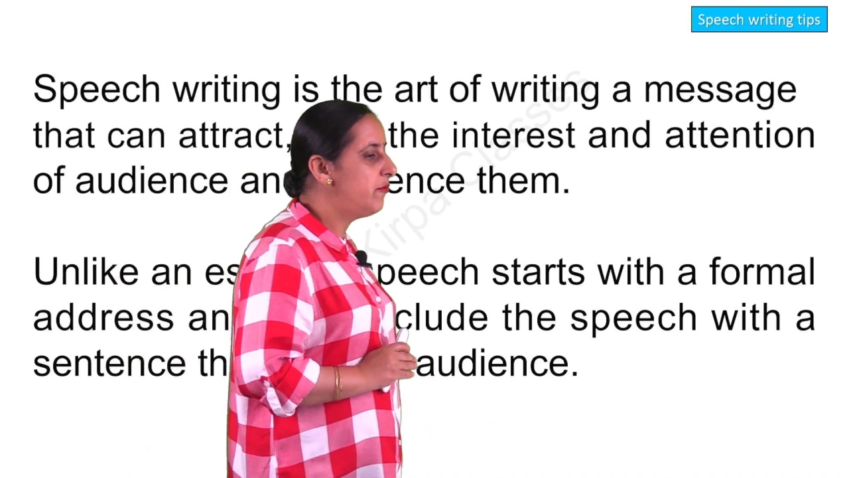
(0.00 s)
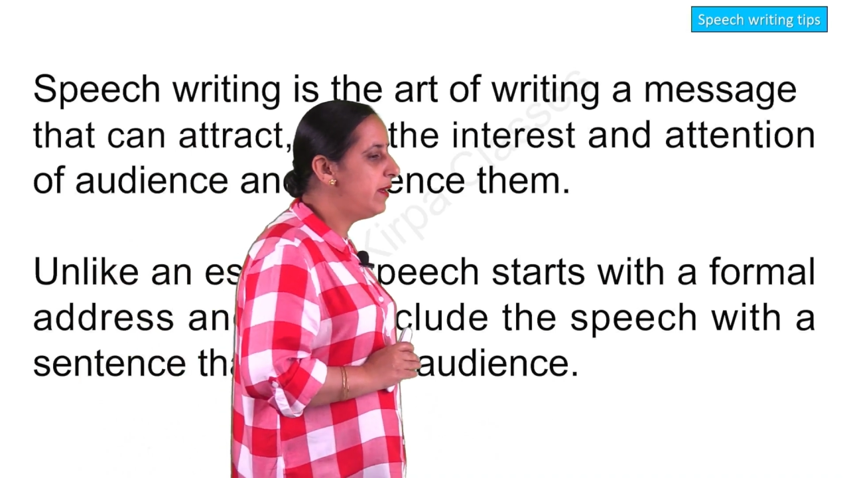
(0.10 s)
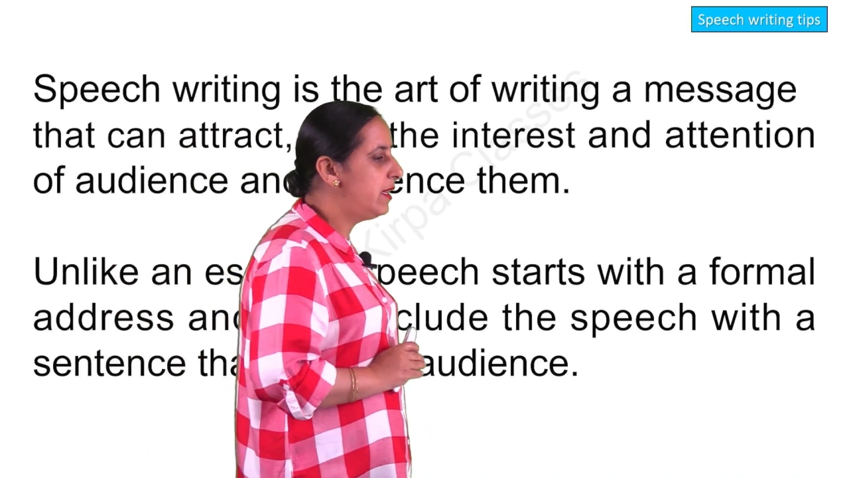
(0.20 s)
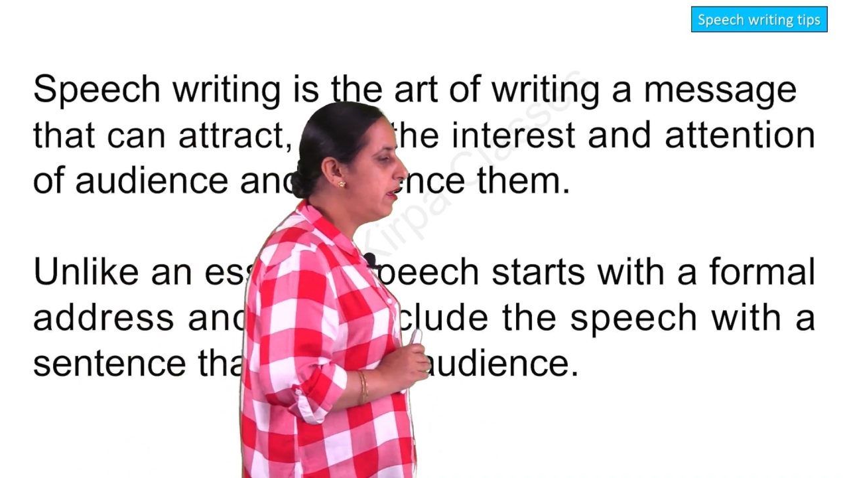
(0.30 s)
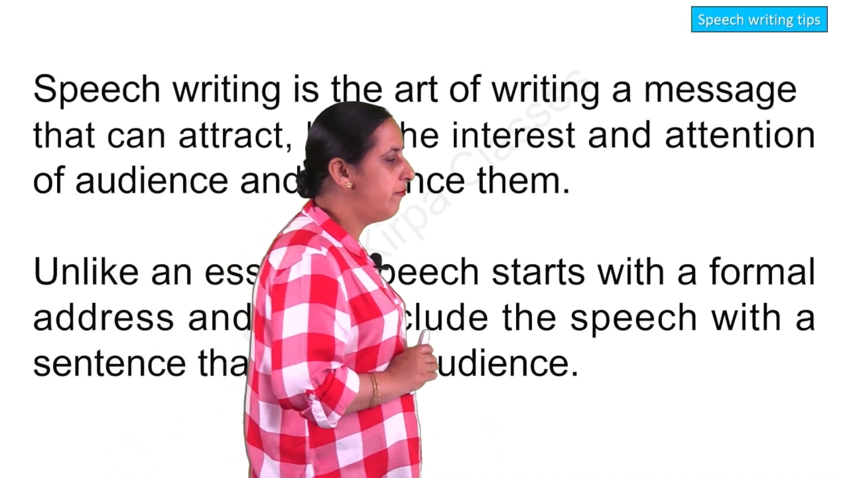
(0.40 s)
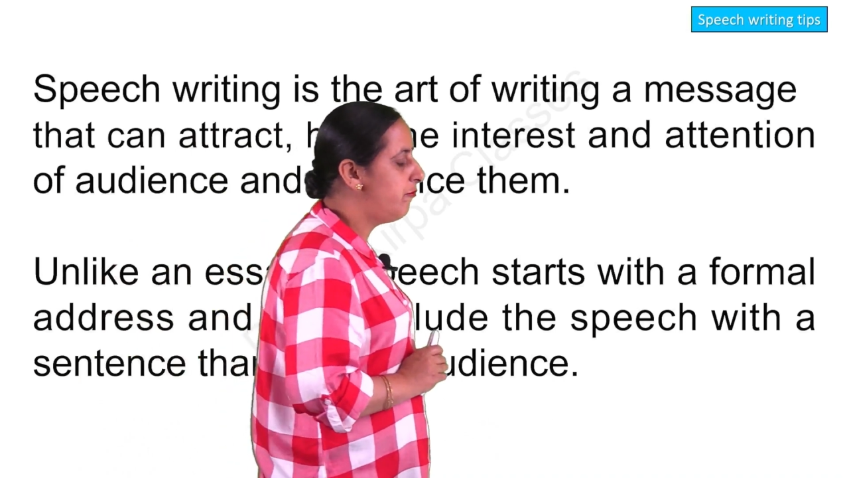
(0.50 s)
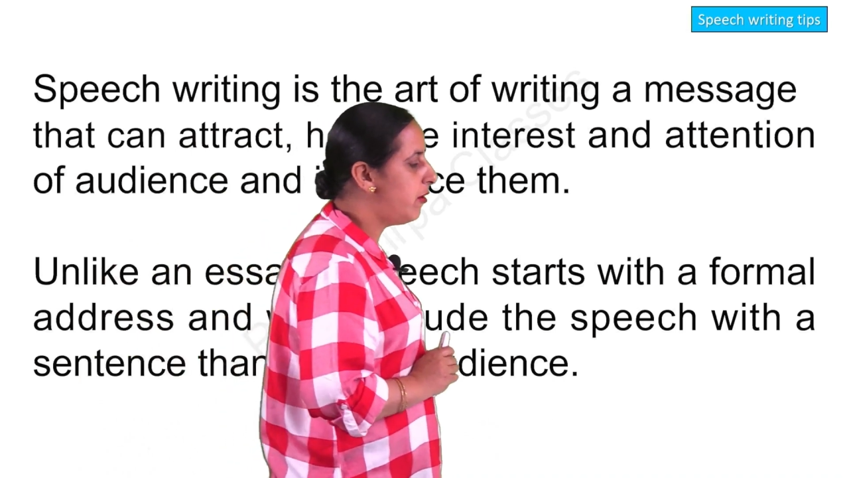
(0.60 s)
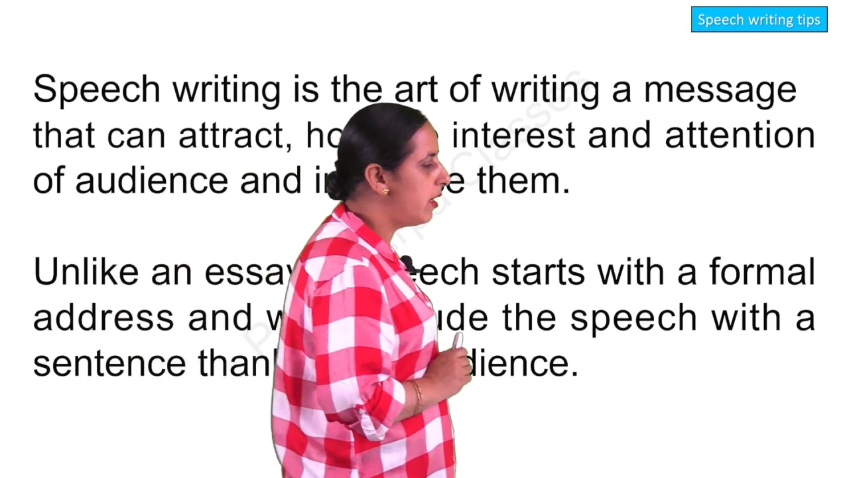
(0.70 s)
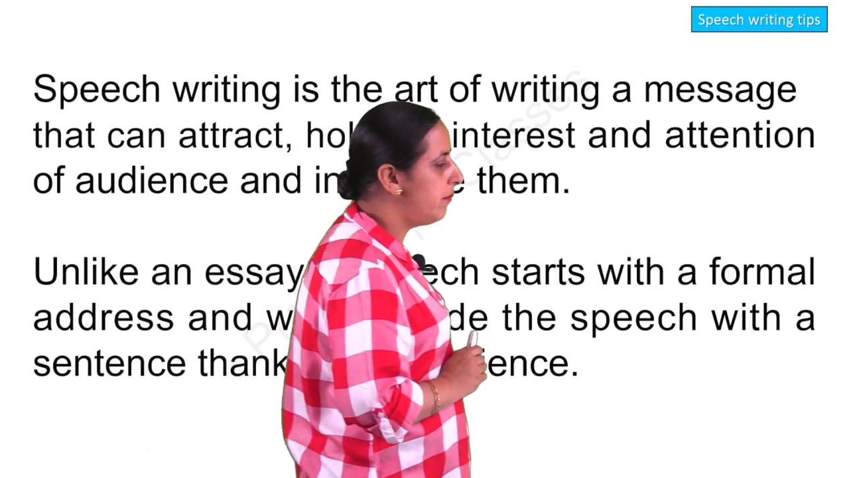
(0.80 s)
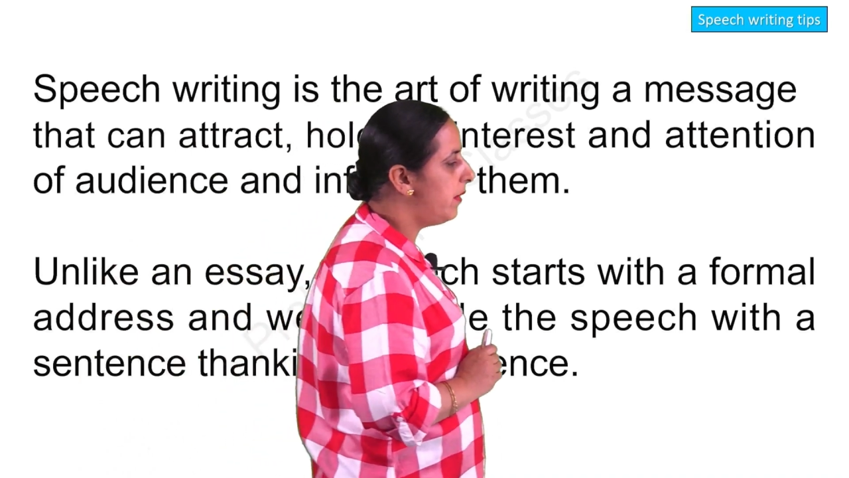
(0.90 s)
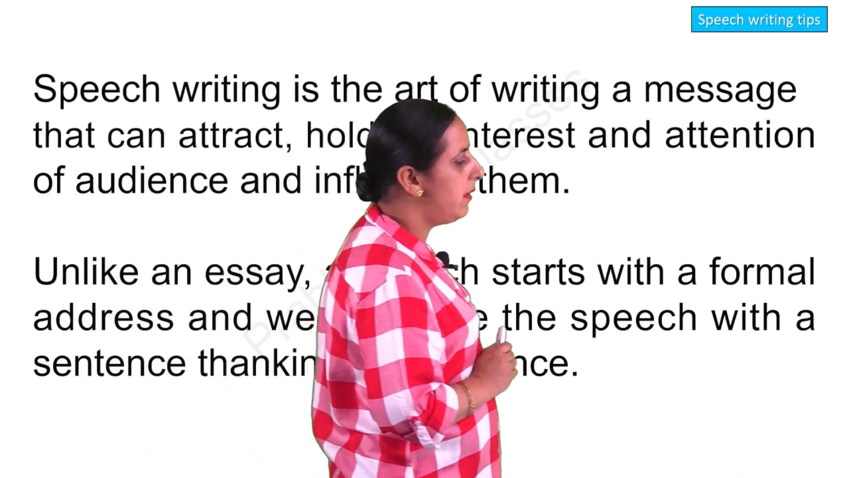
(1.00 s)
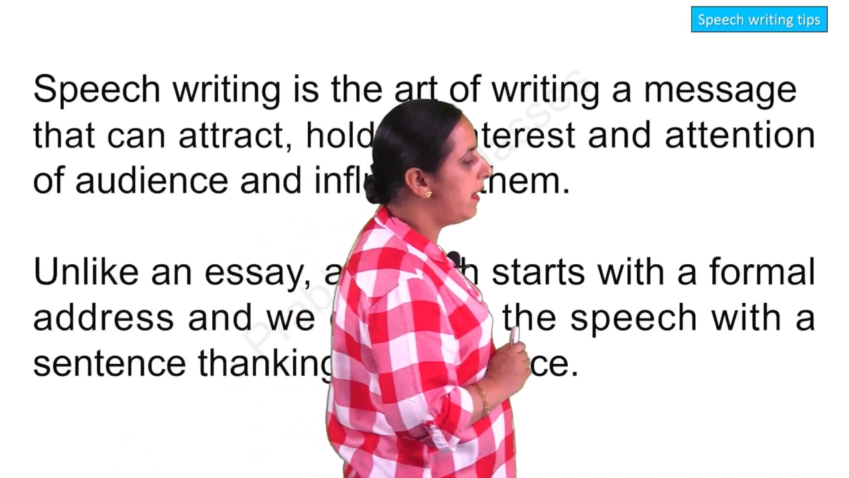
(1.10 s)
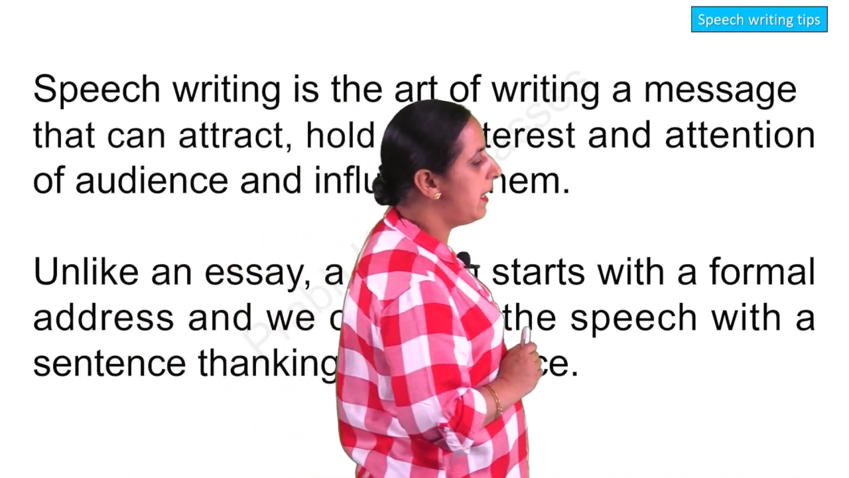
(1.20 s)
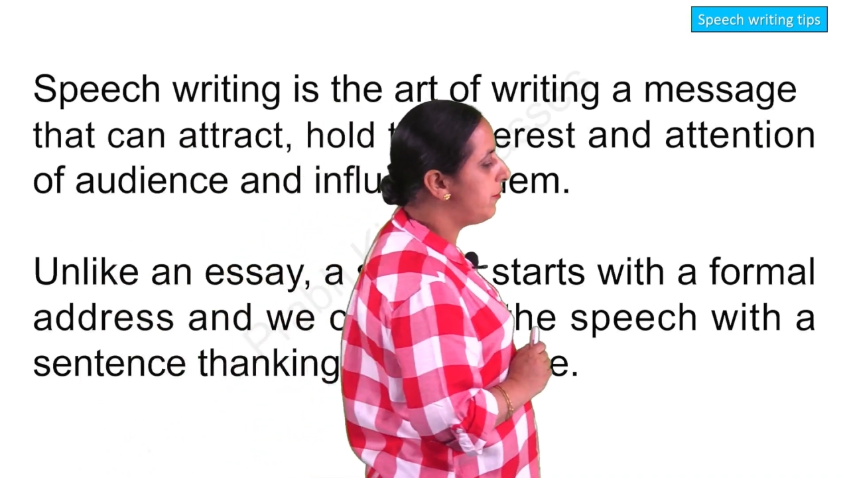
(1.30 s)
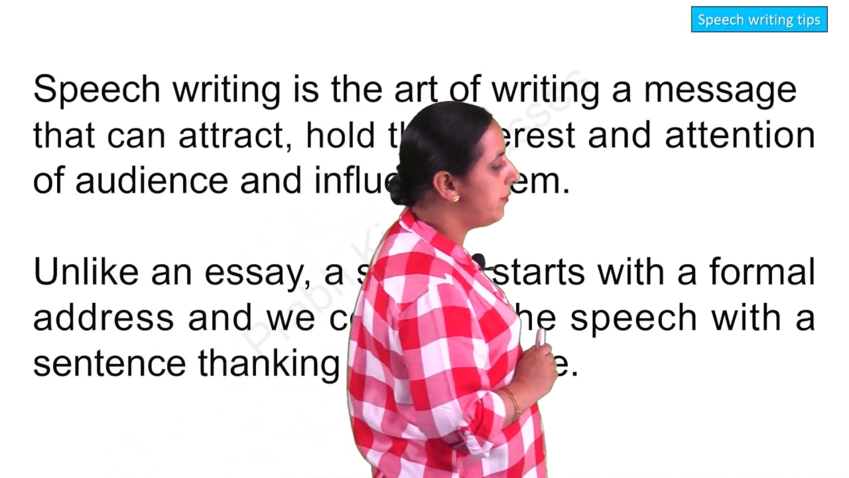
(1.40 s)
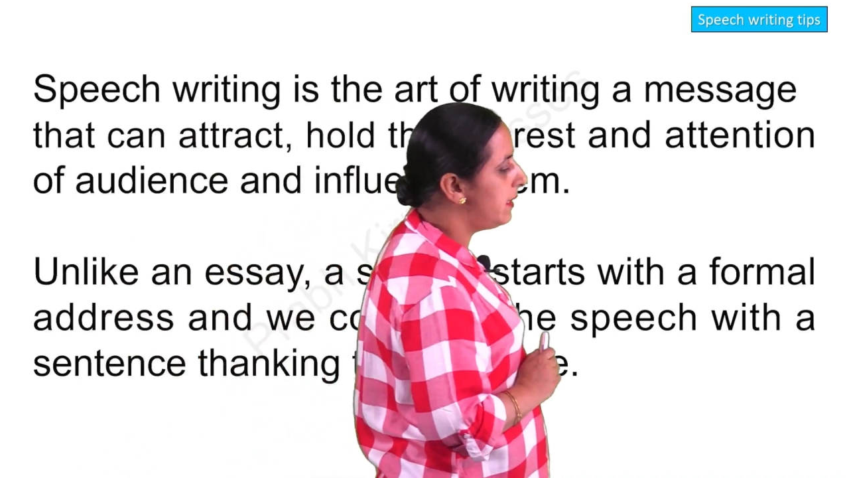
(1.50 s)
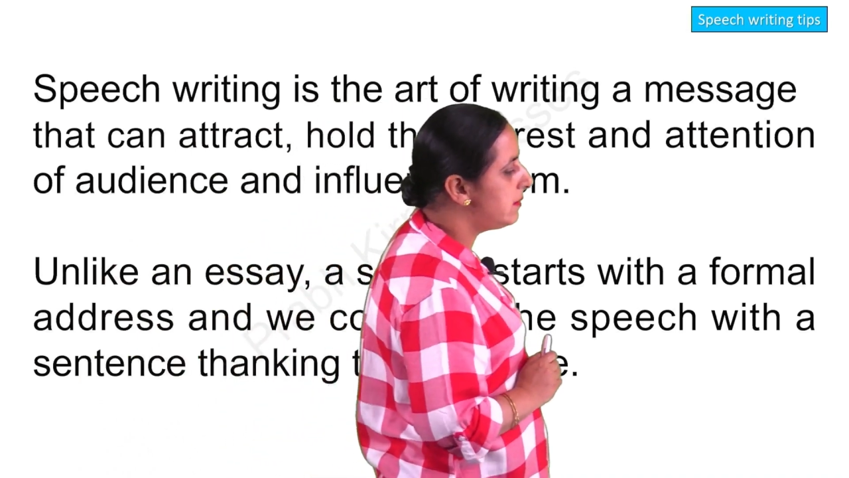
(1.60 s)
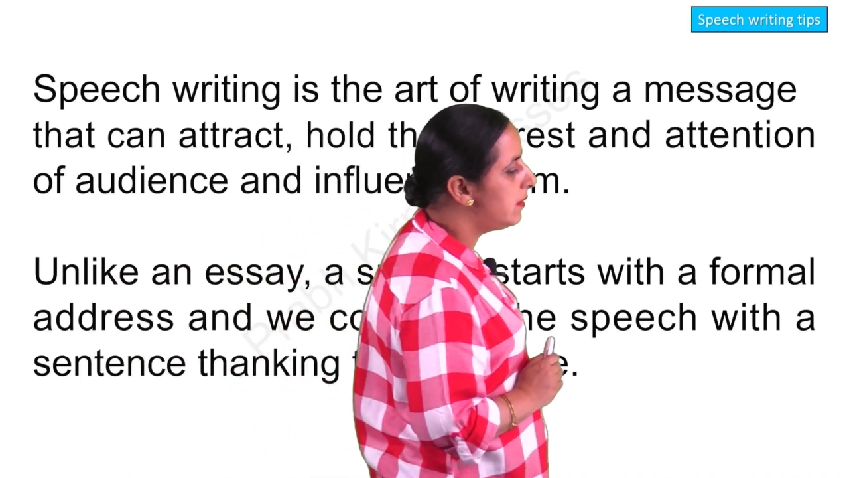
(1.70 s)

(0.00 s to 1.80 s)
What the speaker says: with a formal address